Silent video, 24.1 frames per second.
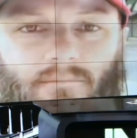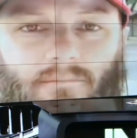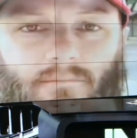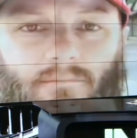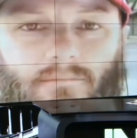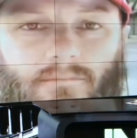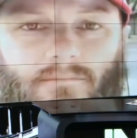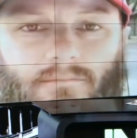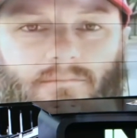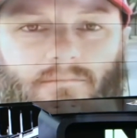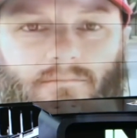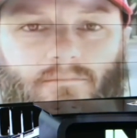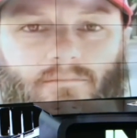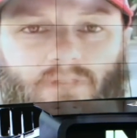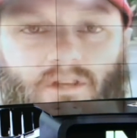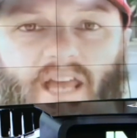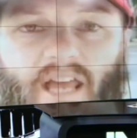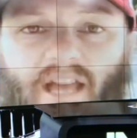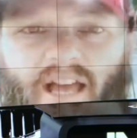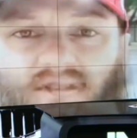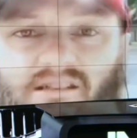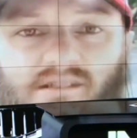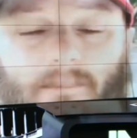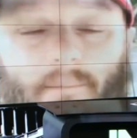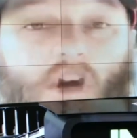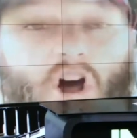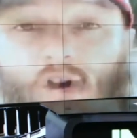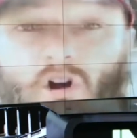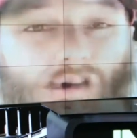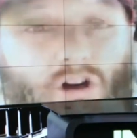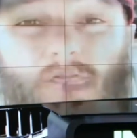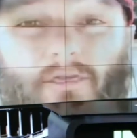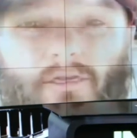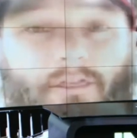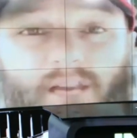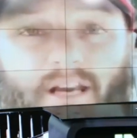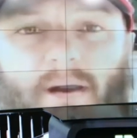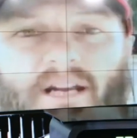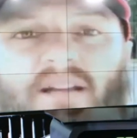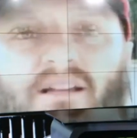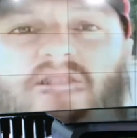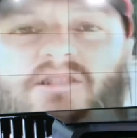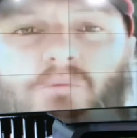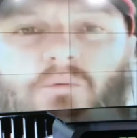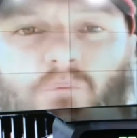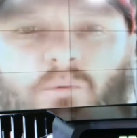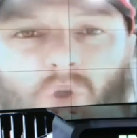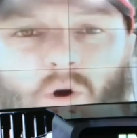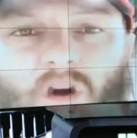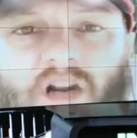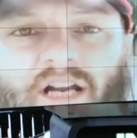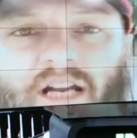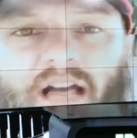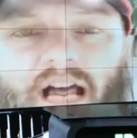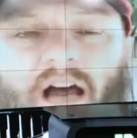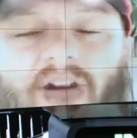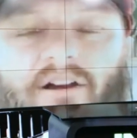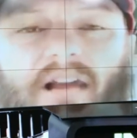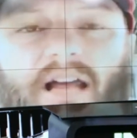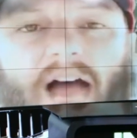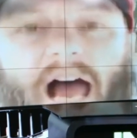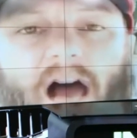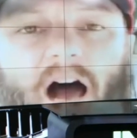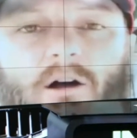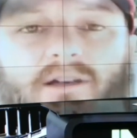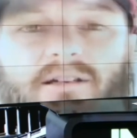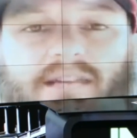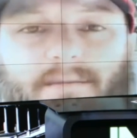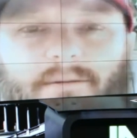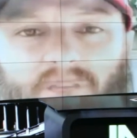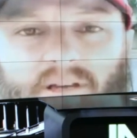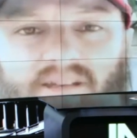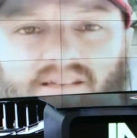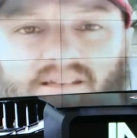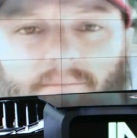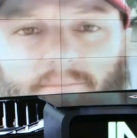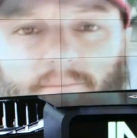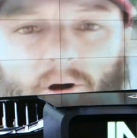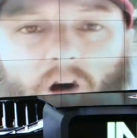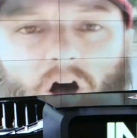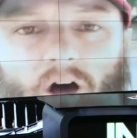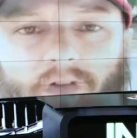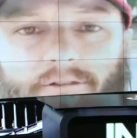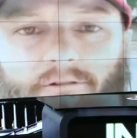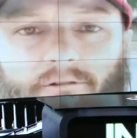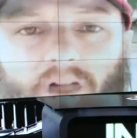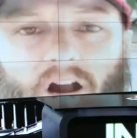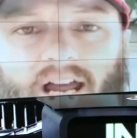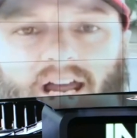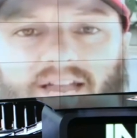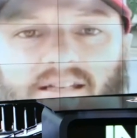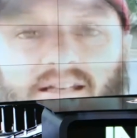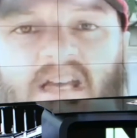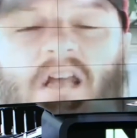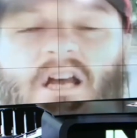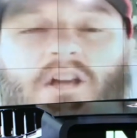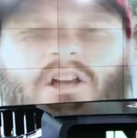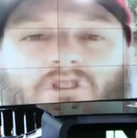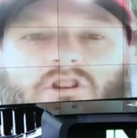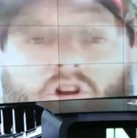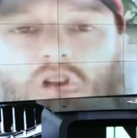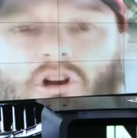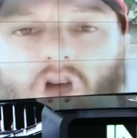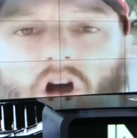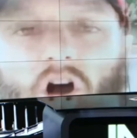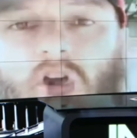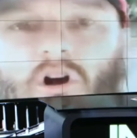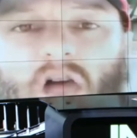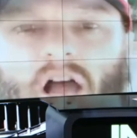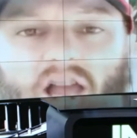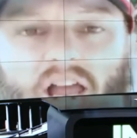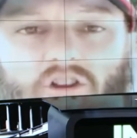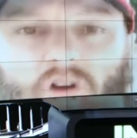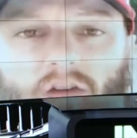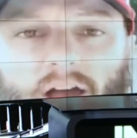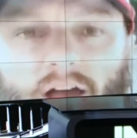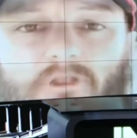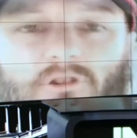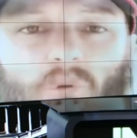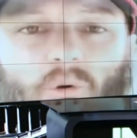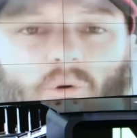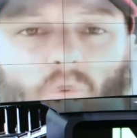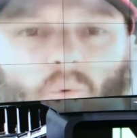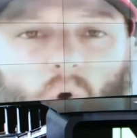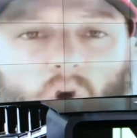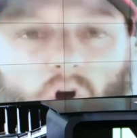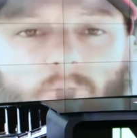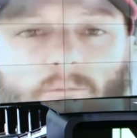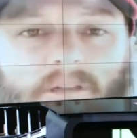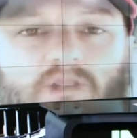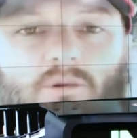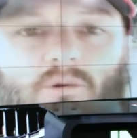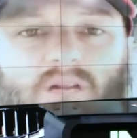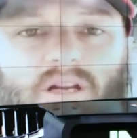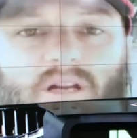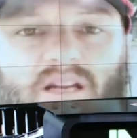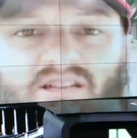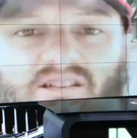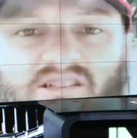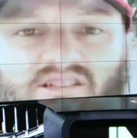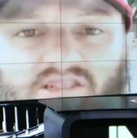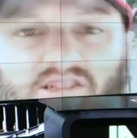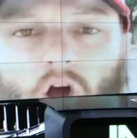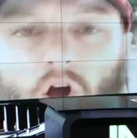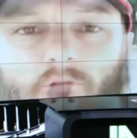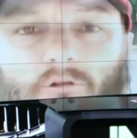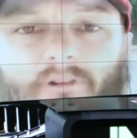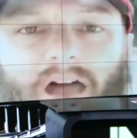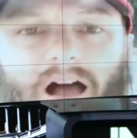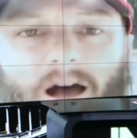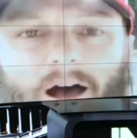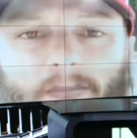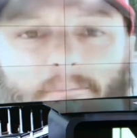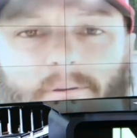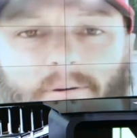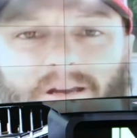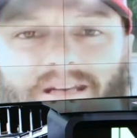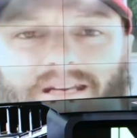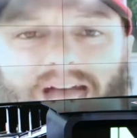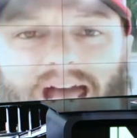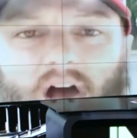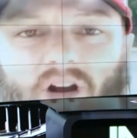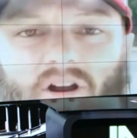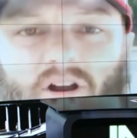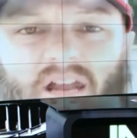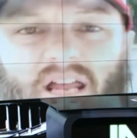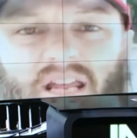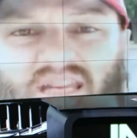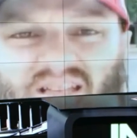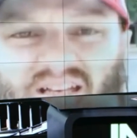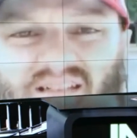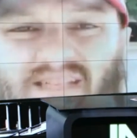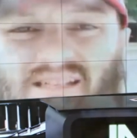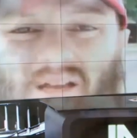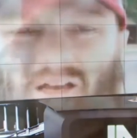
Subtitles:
Yes, no, not 30 minutes. Work it out. How deep is a bath, right? You have to walk between a stove up and down and hear someone